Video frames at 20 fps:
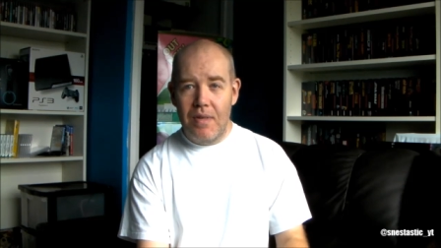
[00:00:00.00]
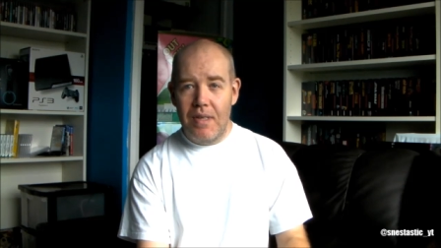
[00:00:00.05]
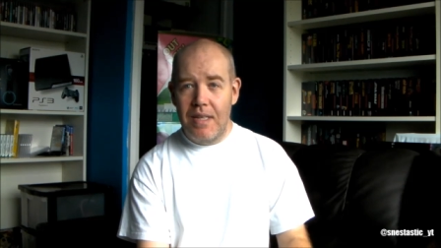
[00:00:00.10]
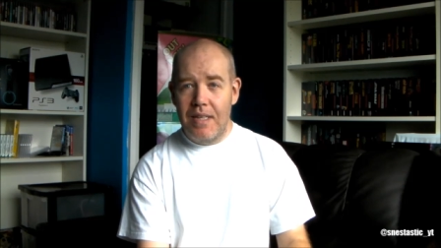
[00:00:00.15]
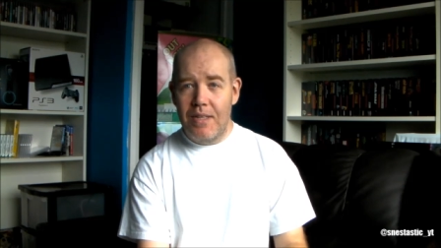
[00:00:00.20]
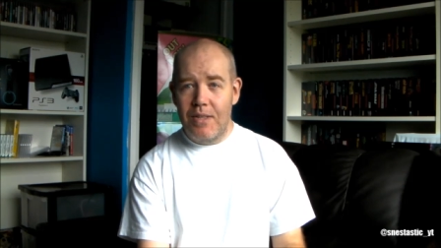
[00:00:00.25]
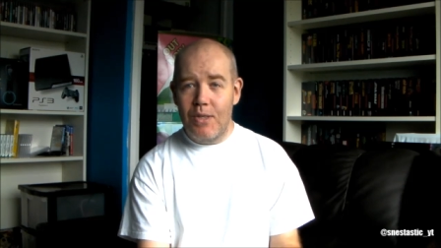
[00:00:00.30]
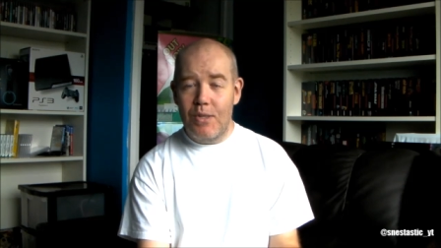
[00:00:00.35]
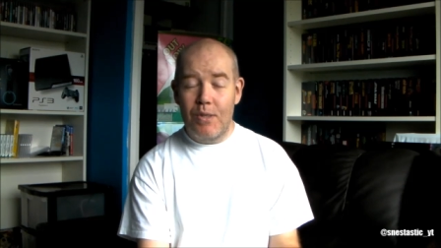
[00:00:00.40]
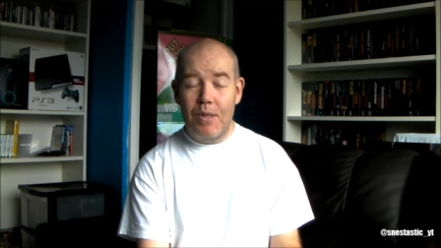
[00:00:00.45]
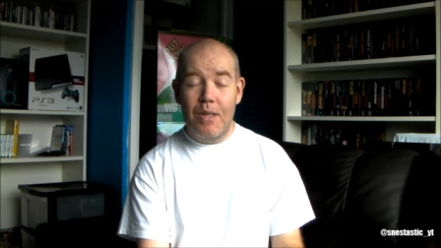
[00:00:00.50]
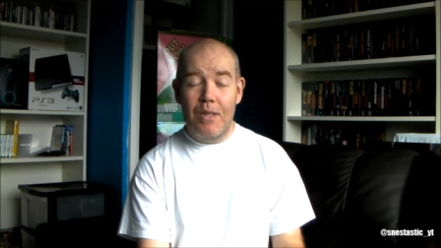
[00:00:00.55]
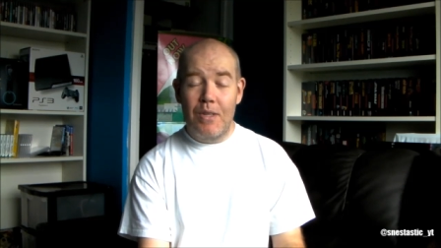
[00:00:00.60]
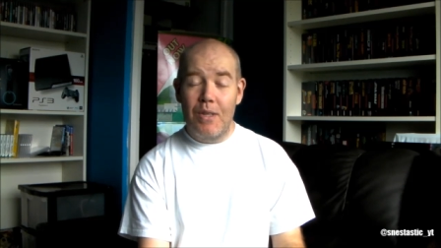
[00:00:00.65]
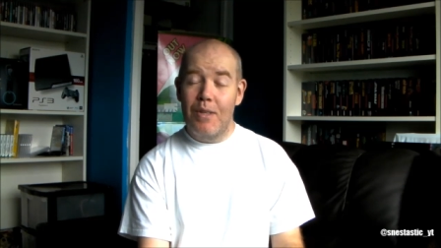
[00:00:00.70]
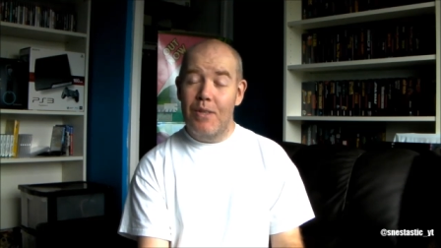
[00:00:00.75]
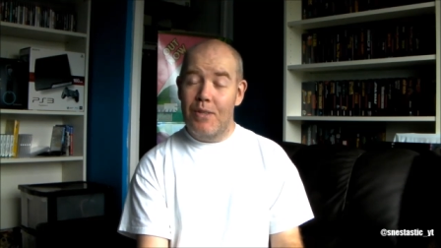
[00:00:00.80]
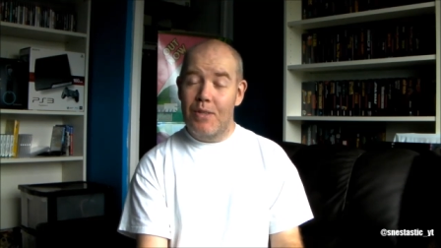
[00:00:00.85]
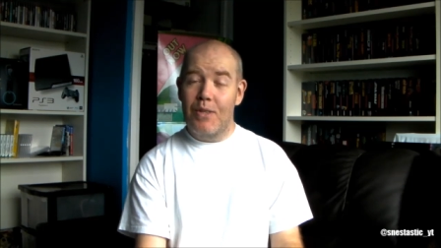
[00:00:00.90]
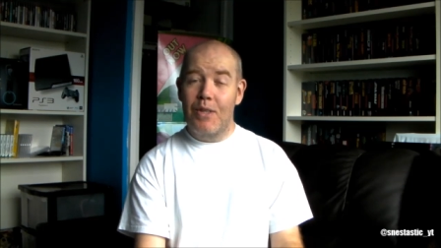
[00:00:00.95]

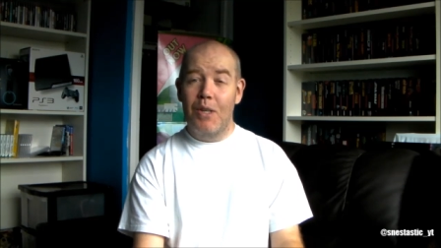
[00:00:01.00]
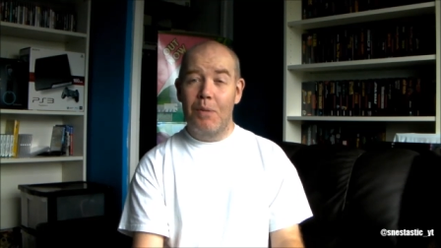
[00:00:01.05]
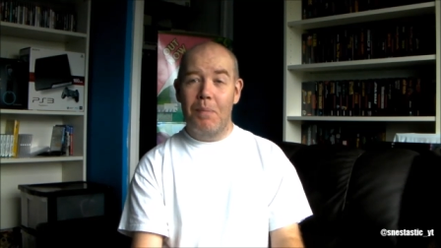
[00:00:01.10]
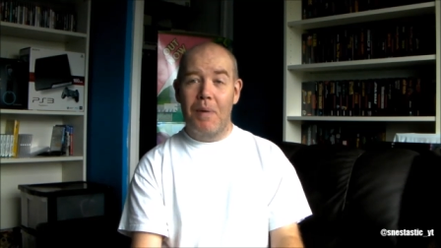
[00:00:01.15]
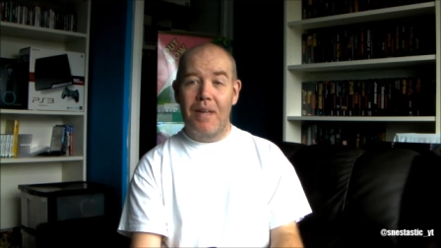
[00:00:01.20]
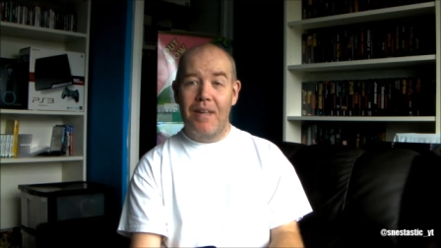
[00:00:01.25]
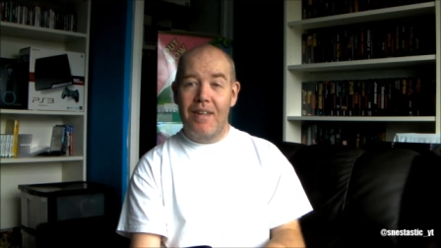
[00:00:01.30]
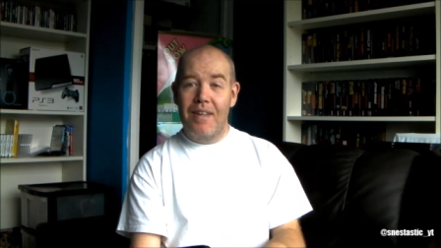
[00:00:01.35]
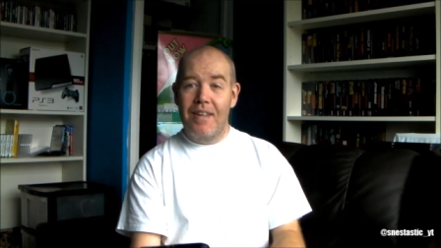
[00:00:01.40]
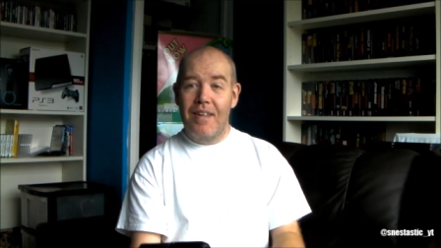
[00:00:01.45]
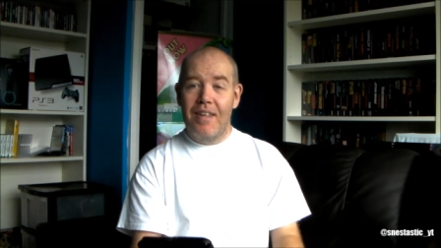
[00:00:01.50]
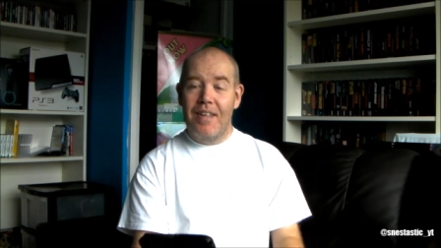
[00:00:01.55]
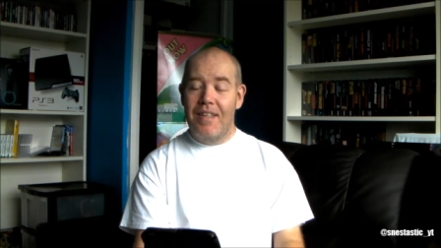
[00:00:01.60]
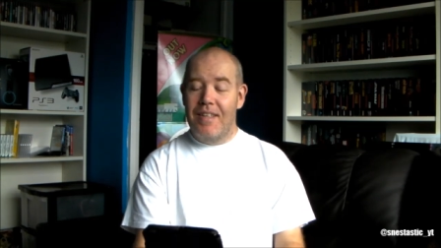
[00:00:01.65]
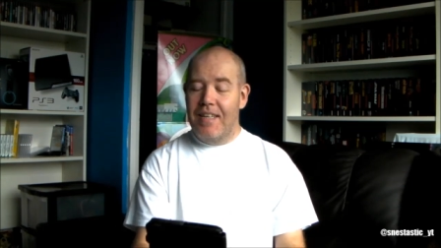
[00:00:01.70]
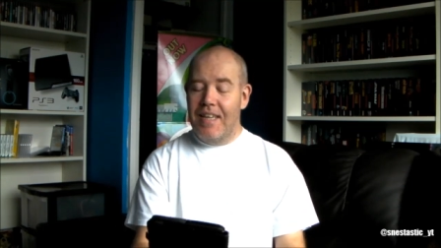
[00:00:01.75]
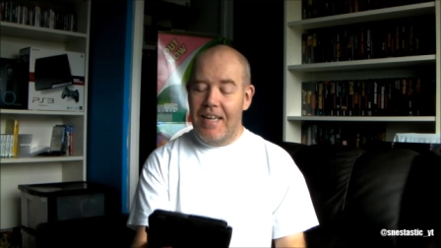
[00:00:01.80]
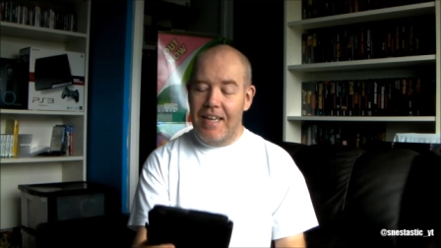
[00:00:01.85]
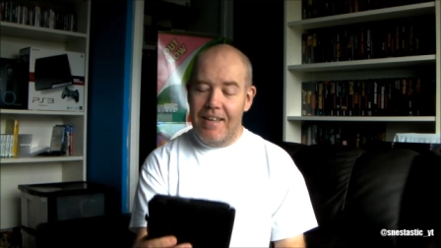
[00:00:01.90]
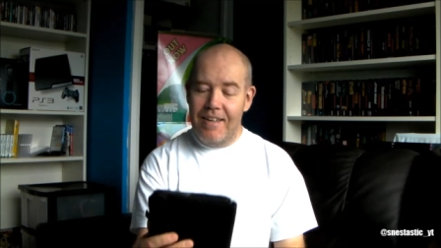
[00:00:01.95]
It's good, man.
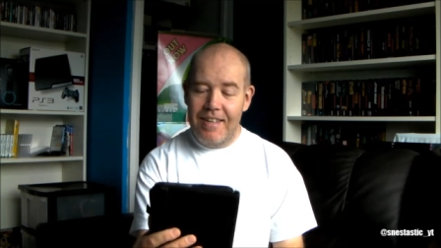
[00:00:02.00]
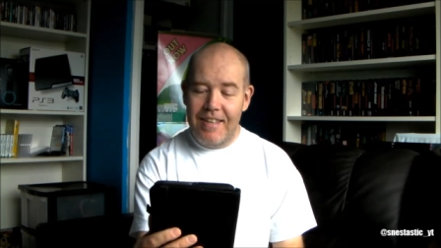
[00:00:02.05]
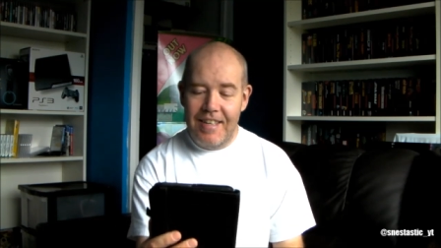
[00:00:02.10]
Yeah.